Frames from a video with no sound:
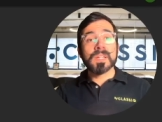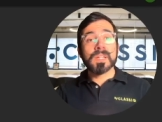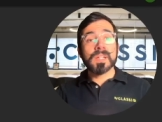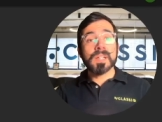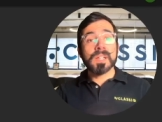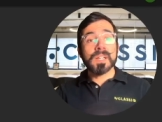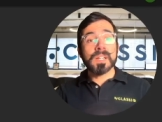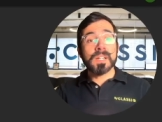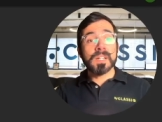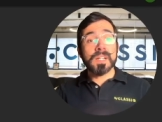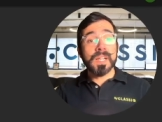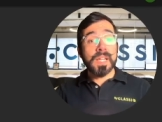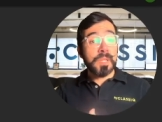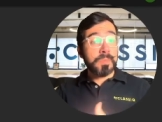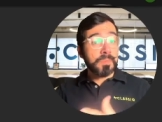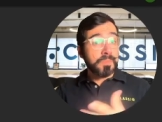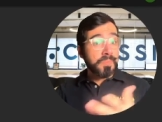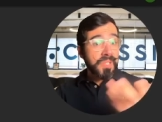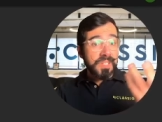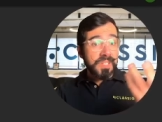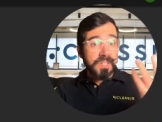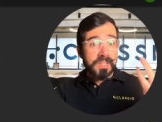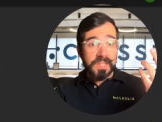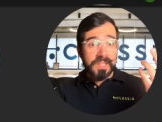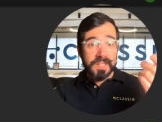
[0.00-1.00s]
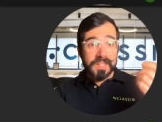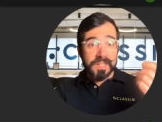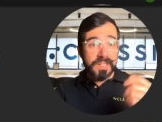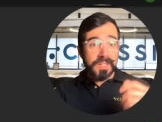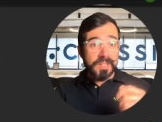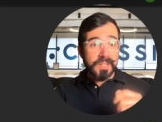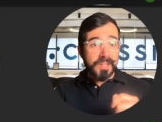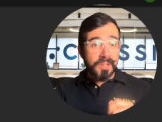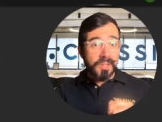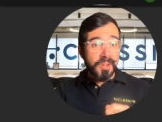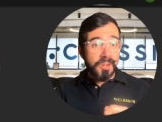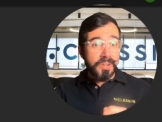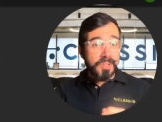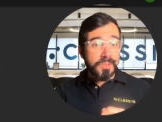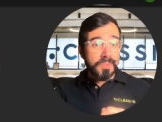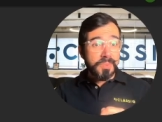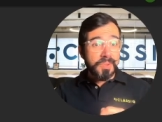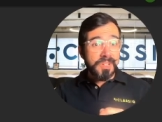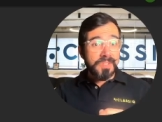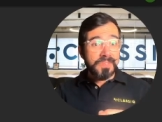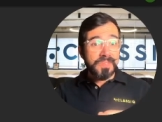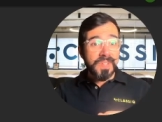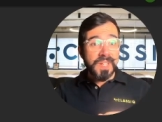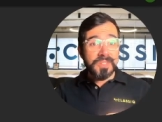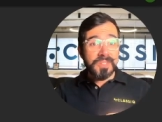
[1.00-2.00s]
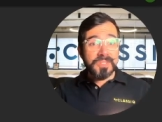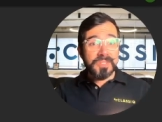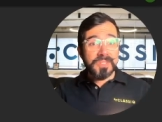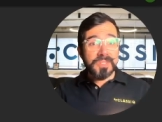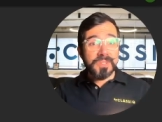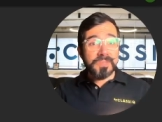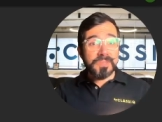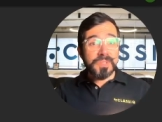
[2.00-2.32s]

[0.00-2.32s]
uh, and pick a, a, hardware vendor